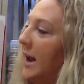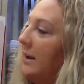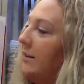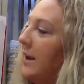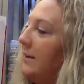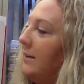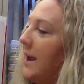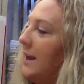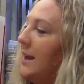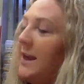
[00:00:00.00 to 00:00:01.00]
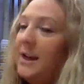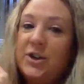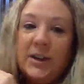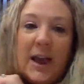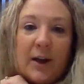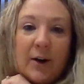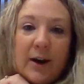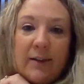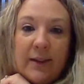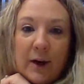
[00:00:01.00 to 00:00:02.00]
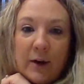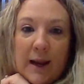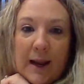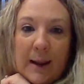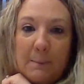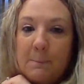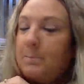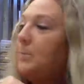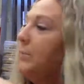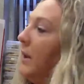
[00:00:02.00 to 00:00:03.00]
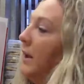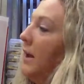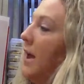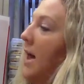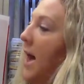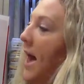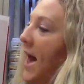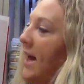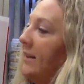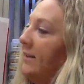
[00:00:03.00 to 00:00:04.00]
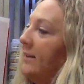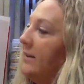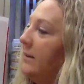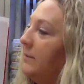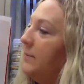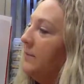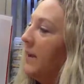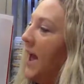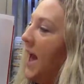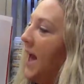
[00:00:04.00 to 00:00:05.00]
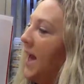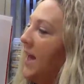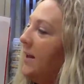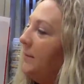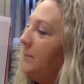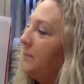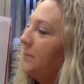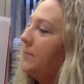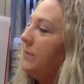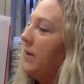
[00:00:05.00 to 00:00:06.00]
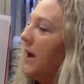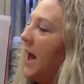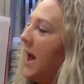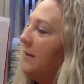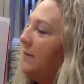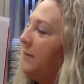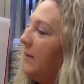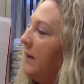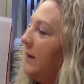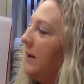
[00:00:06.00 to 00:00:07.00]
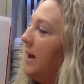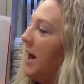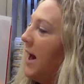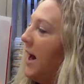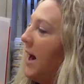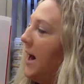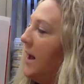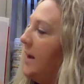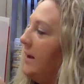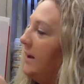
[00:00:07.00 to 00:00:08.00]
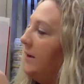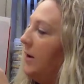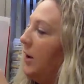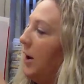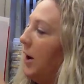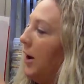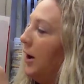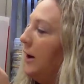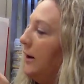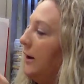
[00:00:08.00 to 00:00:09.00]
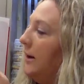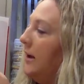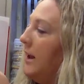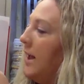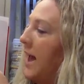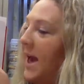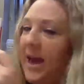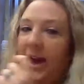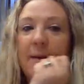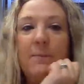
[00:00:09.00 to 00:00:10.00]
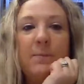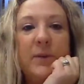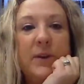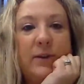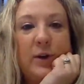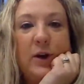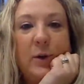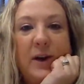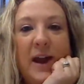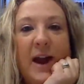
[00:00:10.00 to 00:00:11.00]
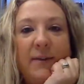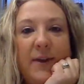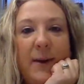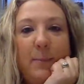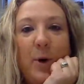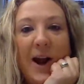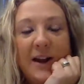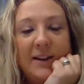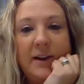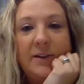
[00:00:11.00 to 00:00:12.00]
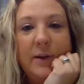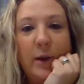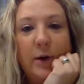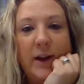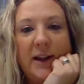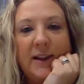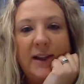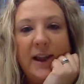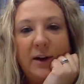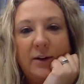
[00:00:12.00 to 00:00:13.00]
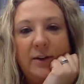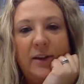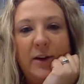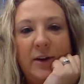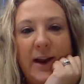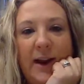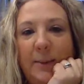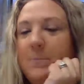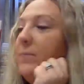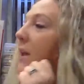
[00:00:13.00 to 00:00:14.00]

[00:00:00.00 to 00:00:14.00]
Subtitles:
as they say each letter in their name. S, A, F, I, R, A. So you can have them practice learning the letters in their name